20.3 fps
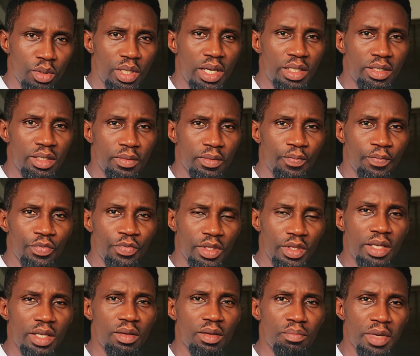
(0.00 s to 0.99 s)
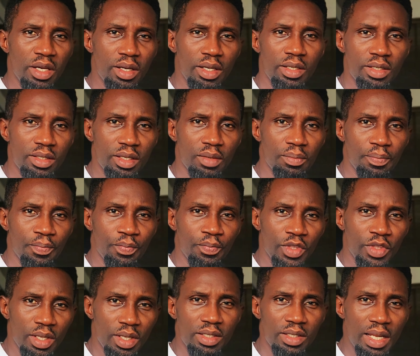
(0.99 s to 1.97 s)
that there's a mechanism,
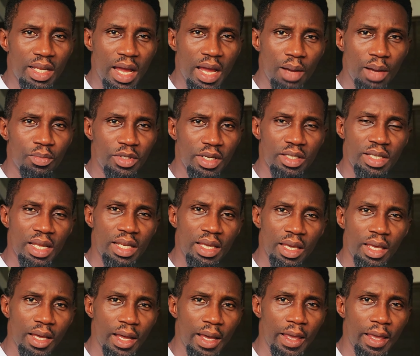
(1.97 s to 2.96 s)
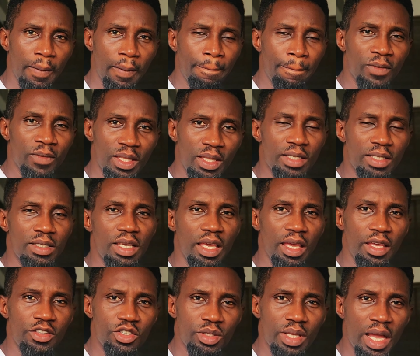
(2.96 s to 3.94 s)
there's an app, there's an AI that
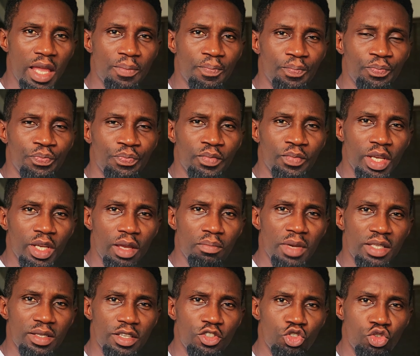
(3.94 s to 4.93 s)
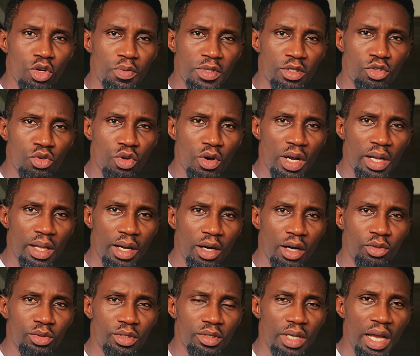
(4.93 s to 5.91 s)
each time a message drops into your
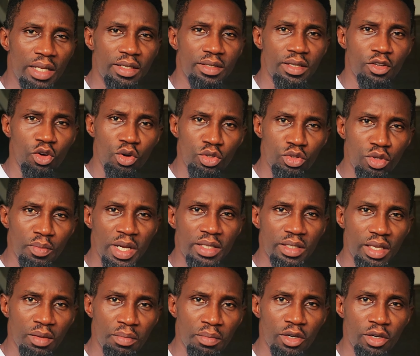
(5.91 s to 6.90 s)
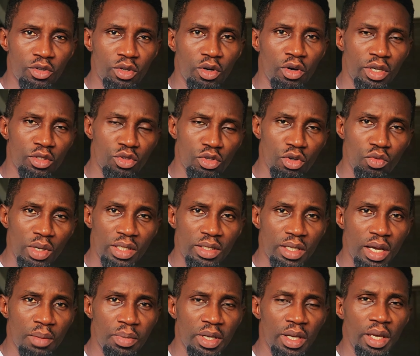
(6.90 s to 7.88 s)
account and it's a customer's email or into your
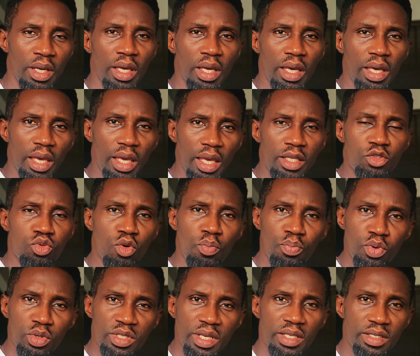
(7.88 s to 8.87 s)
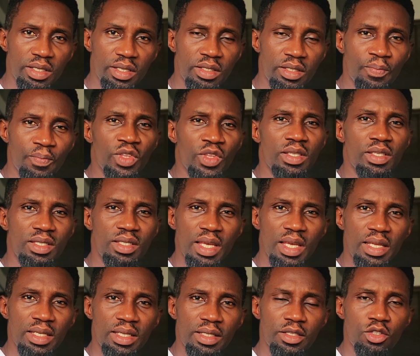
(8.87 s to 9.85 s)
WhatsApp, it will process it,
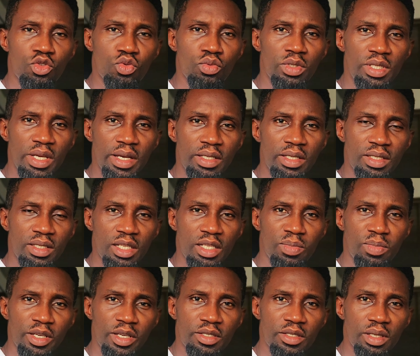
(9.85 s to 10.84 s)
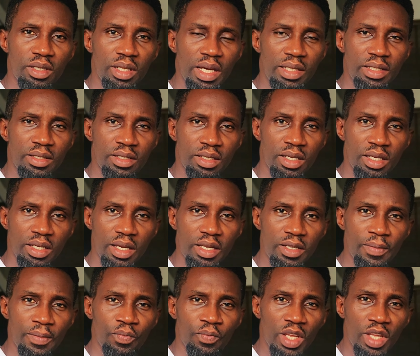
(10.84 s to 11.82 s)
send it to the exact place that is needed,
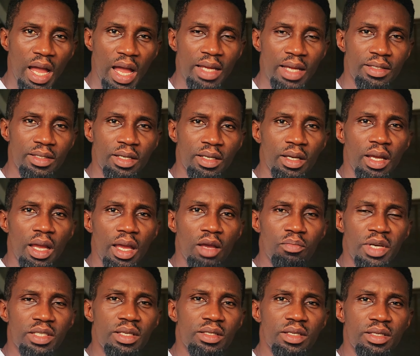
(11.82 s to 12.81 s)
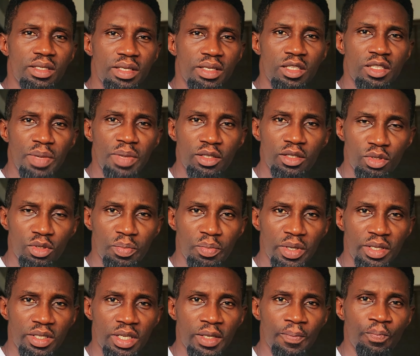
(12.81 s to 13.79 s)
and a message is sent back to the
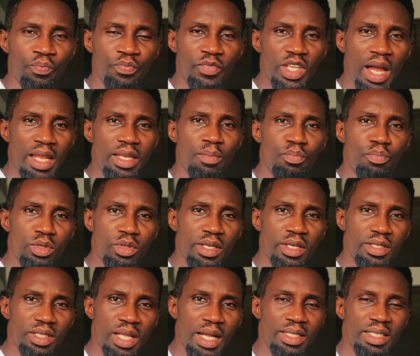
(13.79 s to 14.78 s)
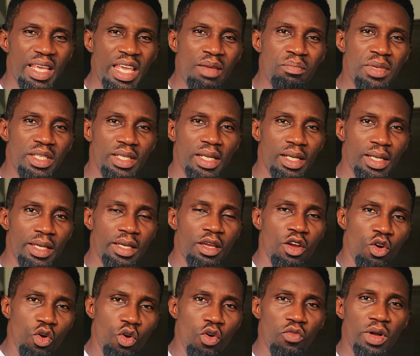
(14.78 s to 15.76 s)
person, and a process starts immediately
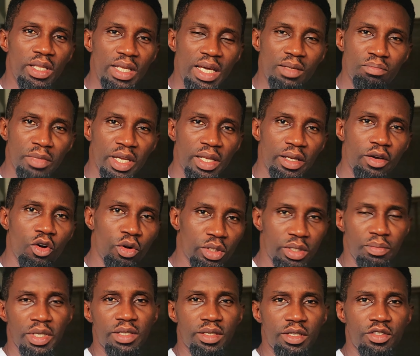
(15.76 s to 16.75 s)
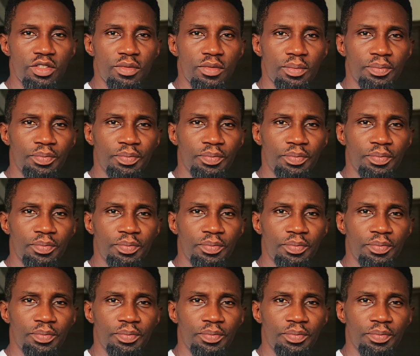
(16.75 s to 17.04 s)
over that mail of the message.